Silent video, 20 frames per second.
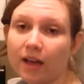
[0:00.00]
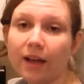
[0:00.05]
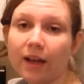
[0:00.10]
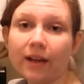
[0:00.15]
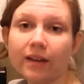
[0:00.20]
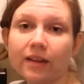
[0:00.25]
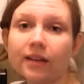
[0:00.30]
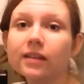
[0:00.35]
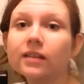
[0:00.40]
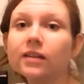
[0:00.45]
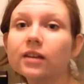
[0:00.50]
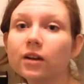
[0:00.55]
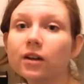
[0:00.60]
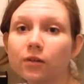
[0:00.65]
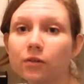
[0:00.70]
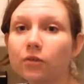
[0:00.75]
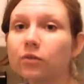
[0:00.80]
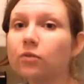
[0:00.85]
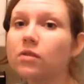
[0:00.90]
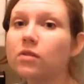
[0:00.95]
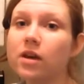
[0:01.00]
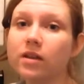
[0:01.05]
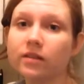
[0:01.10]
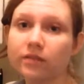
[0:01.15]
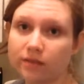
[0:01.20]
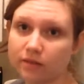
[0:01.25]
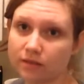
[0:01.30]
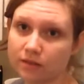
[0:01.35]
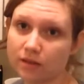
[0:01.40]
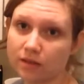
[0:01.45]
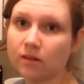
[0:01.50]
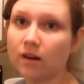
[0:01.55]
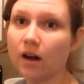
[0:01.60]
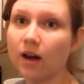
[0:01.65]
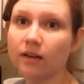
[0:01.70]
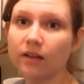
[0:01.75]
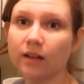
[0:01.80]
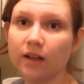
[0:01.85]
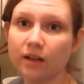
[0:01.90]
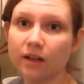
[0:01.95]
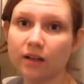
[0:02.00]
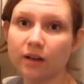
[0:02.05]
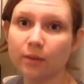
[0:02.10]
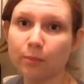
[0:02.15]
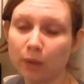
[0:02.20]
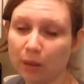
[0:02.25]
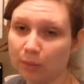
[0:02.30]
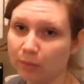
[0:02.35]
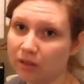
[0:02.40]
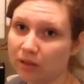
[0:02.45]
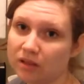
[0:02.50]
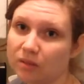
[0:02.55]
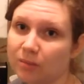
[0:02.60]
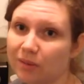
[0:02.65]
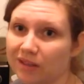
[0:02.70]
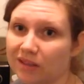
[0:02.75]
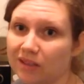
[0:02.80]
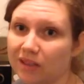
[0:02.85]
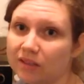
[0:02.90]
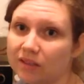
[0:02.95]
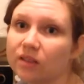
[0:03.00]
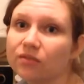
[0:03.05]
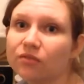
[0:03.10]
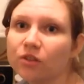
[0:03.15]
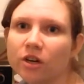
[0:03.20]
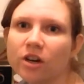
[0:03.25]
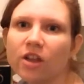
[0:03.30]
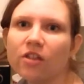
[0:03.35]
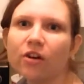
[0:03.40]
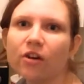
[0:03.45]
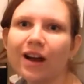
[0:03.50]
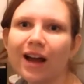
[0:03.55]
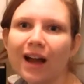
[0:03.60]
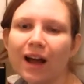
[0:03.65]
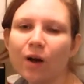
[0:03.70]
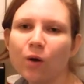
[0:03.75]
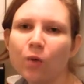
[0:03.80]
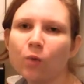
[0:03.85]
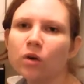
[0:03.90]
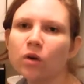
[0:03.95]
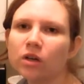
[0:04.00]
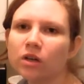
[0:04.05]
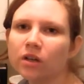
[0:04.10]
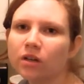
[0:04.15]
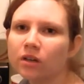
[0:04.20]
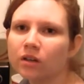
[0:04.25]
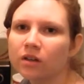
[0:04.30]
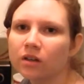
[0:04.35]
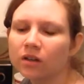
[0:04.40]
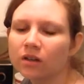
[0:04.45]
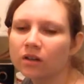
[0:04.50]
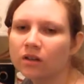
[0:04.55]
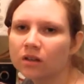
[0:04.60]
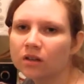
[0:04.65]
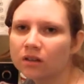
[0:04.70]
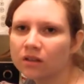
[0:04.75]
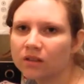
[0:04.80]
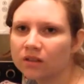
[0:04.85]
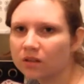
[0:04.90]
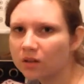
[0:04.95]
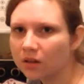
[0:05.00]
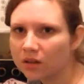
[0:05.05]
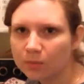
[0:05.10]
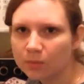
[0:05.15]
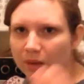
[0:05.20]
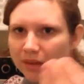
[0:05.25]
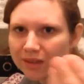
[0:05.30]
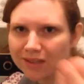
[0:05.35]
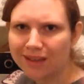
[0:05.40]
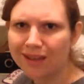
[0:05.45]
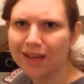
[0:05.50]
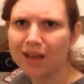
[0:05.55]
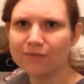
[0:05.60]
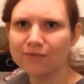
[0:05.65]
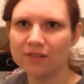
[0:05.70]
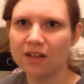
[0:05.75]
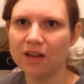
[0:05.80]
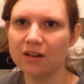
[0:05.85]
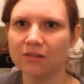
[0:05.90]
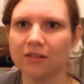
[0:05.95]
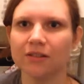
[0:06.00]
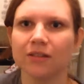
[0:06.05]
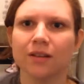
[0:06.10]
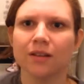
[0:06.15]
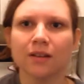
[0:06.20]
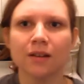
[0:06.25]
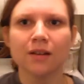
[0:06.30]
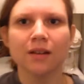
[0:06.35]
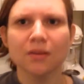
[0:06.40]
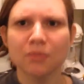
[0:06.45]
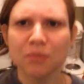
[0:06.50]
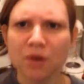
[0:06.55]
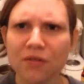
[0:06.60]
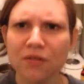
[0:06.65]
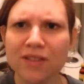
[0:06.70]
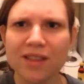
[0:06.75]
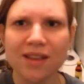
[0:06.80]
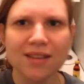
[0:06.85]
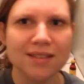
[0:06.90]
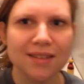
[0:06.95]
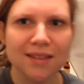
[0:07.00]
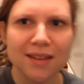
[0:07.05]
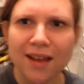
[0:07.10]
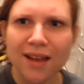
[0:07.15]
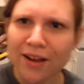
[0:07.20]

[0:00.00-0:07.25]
I didn't go through this to not get a pumpkin spice latte for another hour. It's already been like a half an hour. I'm over this.